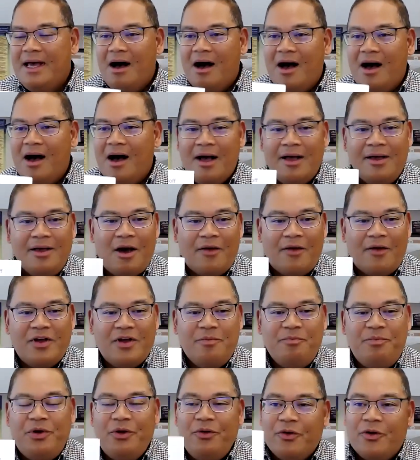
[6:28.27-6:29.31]
on the
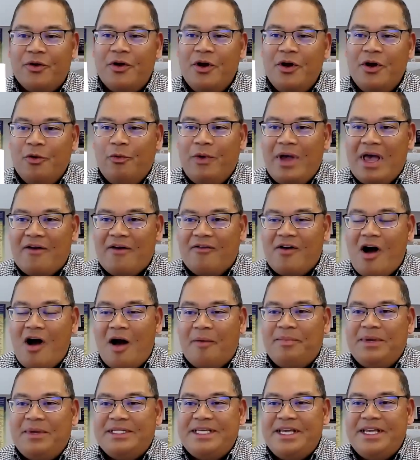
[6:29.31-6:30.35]
computer, we have
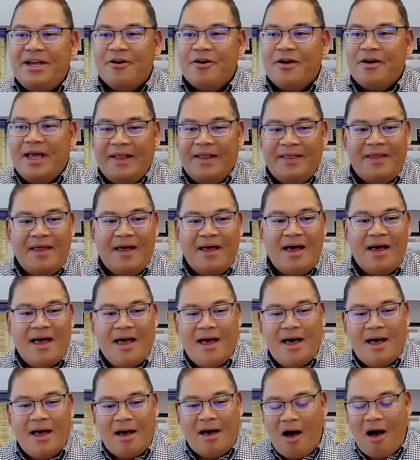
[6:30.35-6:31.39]
copies here in
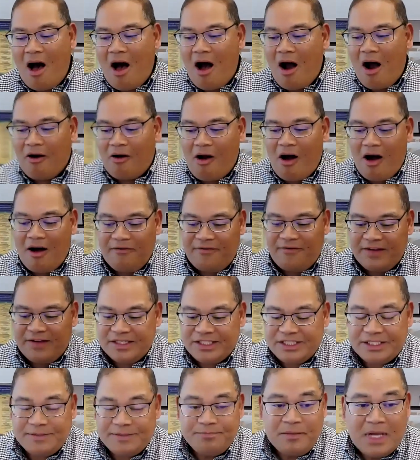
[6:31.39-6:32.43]
our
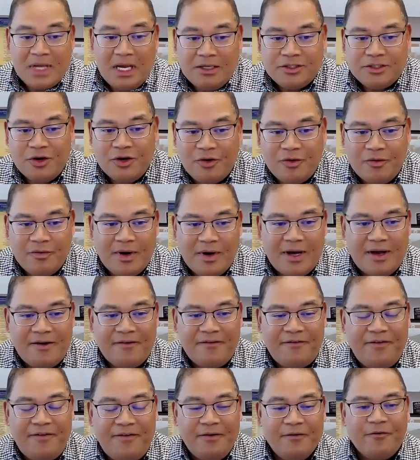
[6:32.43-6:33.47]
office. So
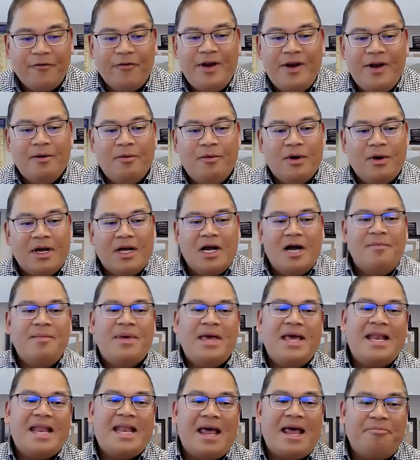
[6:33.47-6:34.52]
feel free to come
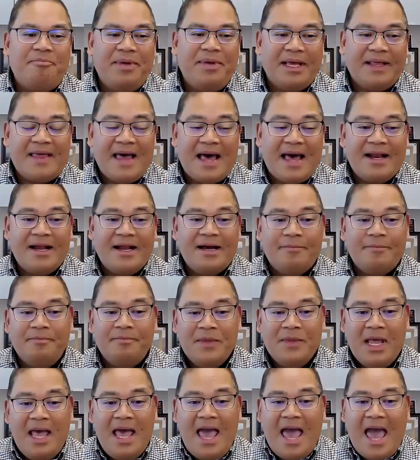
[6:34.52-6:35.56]
in and pick that up.
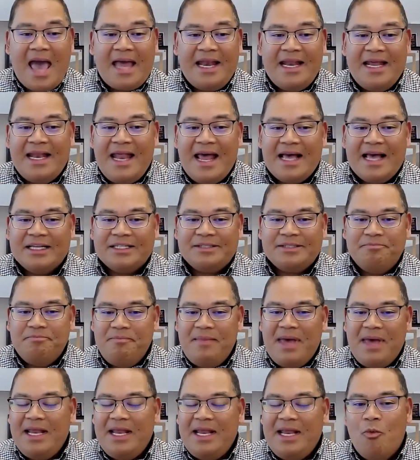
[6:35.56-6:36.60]
And it has
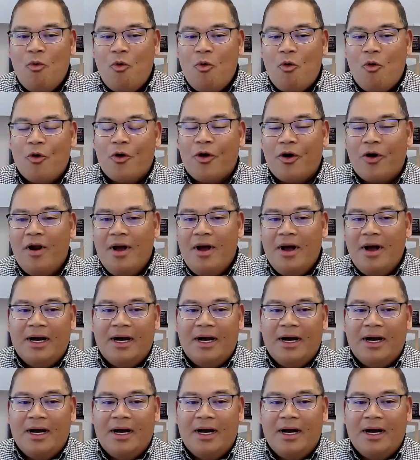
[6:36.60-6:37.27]
many more